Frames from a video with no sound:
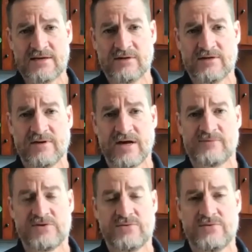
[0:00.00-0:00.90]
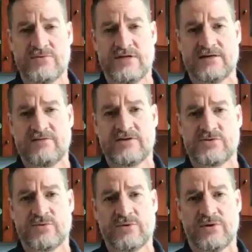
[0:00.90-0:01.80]
leave it up to the
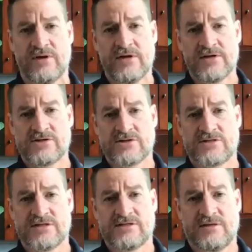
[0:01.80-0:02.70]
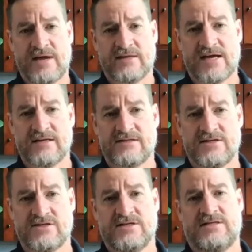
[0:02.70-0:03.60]
individual churches to make that
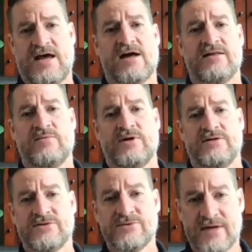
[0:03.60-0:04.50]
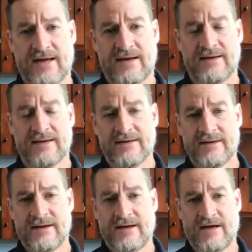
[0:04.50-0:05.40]
decision as to how they want to do that.
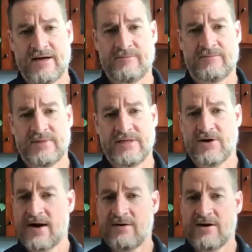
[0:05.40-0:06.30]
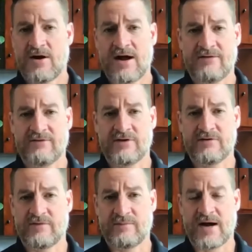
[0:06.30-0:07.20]
I don't know. I haven't
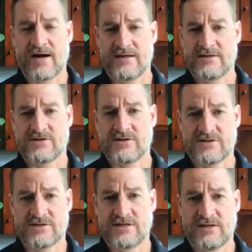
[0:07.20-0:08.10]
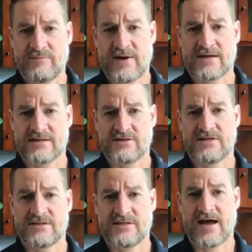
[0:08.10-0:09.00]
heard from my church and
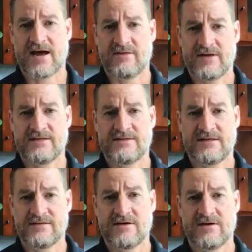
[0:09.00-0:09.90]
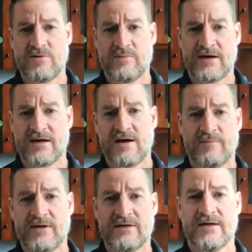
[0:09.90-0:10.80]
pastor as to how they intend on opening up,
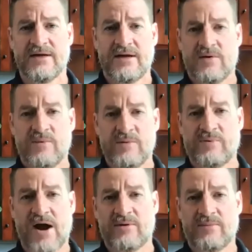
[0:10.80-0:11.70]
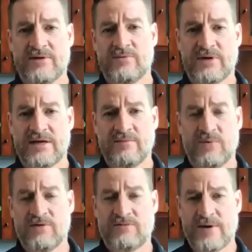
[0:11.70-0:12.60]
but we probably will get
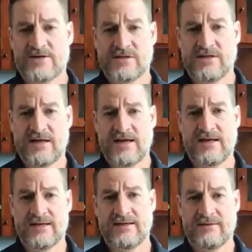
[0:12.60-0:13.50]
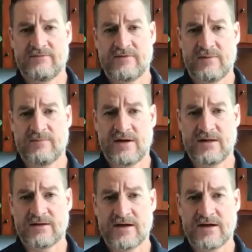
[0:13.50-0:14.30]
more information today from the